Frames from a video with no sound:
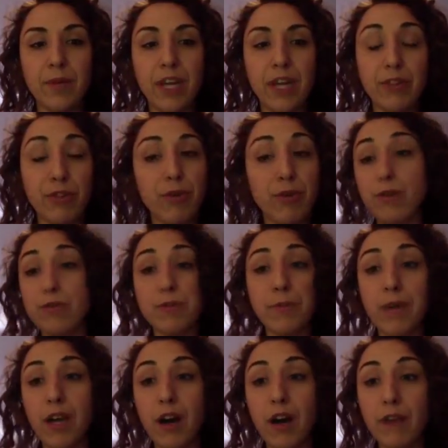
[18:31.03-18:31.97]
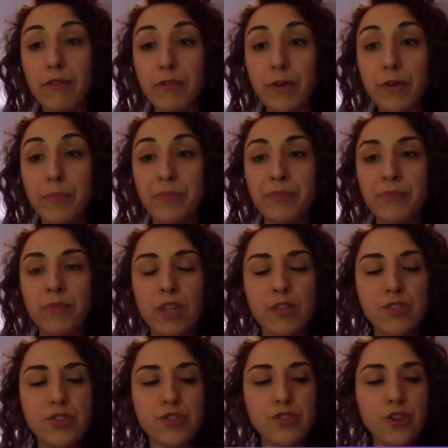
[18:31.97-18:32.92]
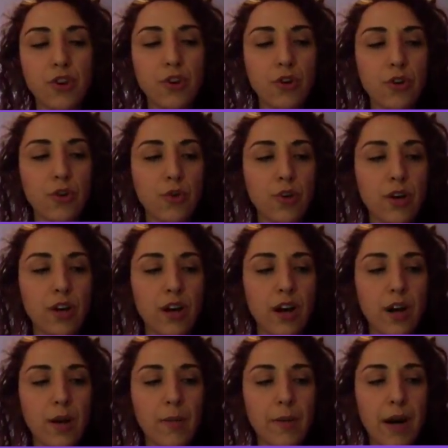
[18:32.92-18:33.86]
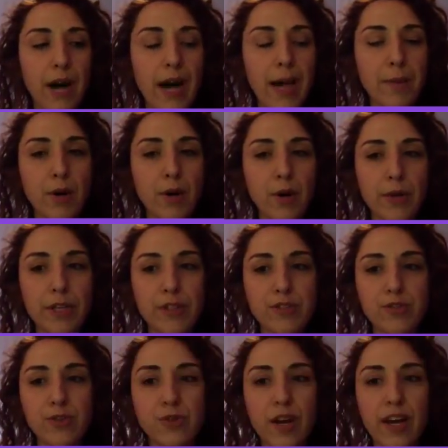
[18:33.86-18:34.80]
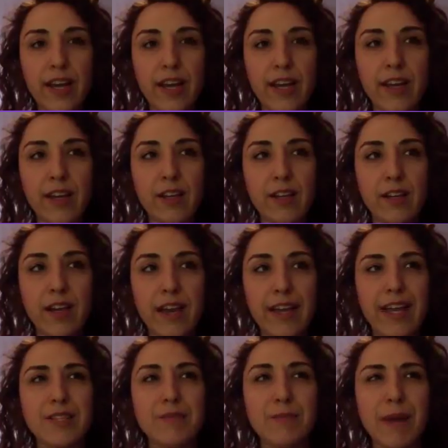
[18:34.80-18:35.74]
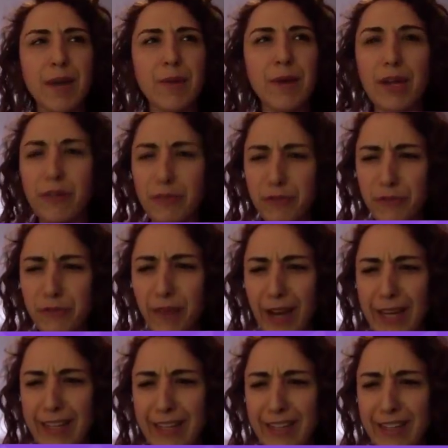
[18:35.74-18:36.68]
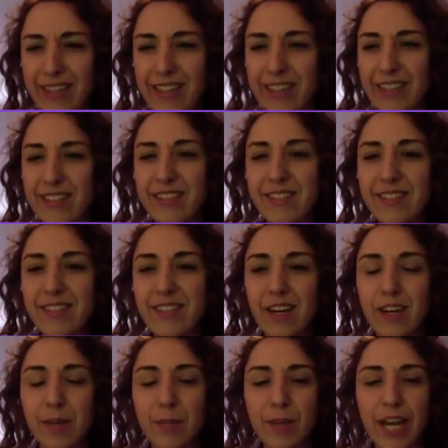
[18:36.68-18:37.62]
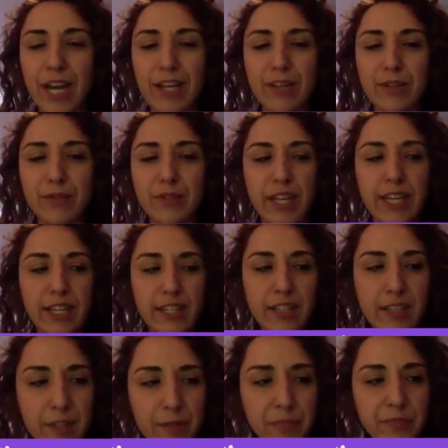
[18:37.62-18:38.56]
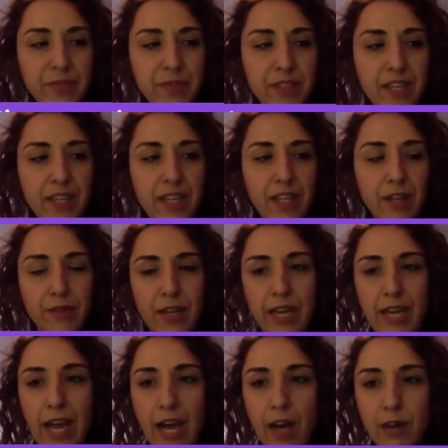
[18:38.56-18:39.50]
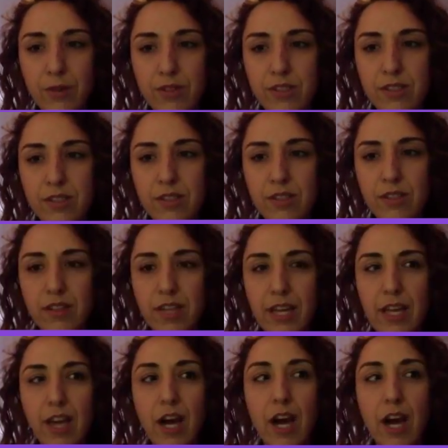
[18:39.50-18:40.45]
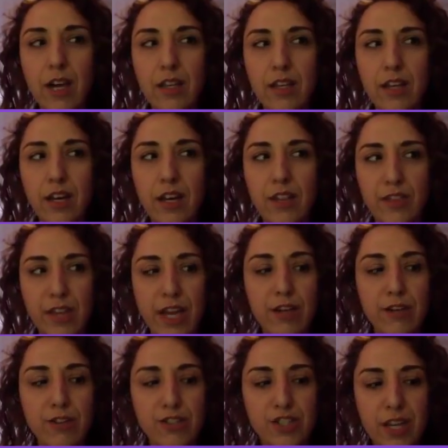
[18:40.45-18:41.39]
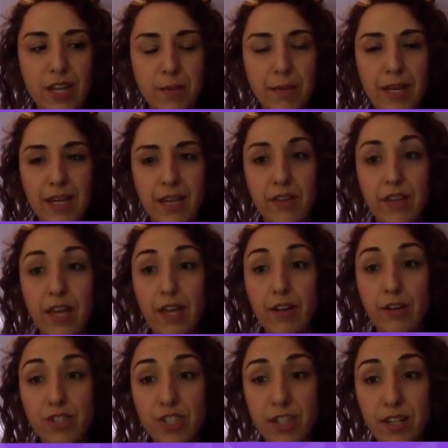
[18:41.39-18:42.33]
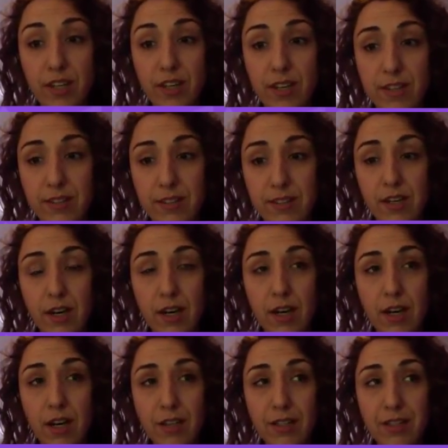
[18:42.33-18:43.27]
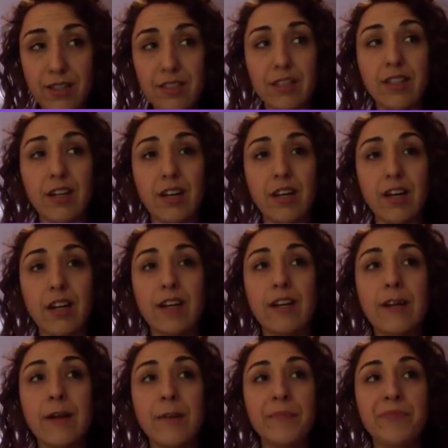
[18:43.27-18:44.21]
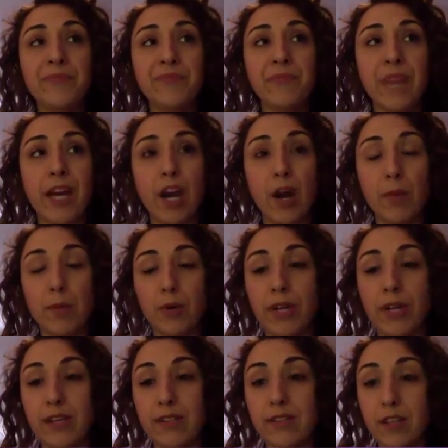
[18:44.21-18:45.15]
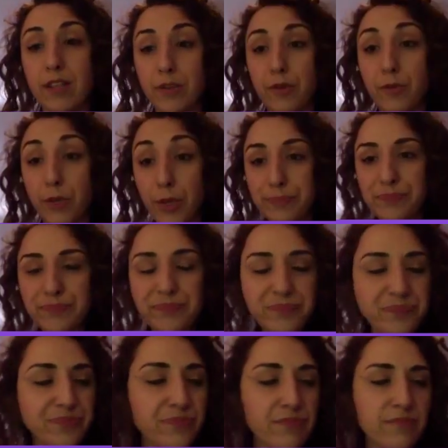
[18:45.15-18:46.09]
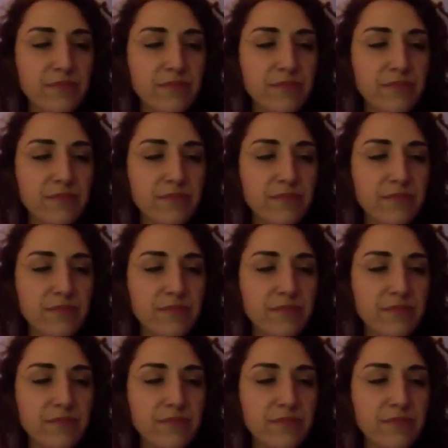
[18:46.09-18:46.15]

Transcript: it throws me off. So I'm always trying, I guess my way of fighting is kind of like evening out the energy and making the energy as clear and harmonious in the room. I